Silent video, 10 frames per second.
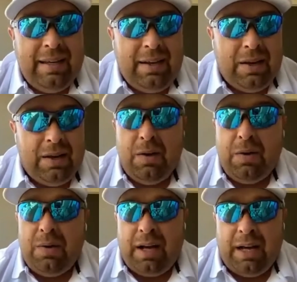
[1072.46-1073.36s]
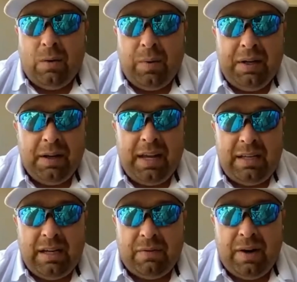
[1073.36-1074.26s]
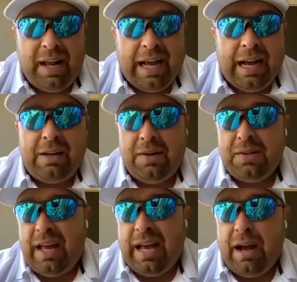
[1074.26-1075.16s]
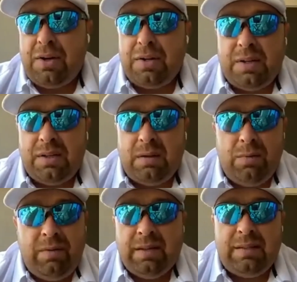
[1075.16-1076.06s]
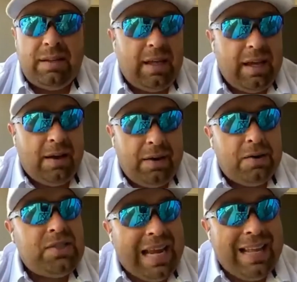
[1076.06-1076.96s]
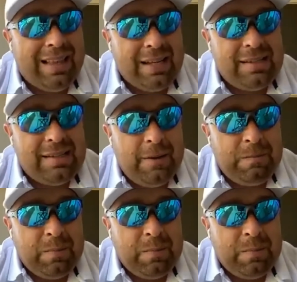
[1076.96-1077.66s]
We look at different actors and actresses in movies. They understand this.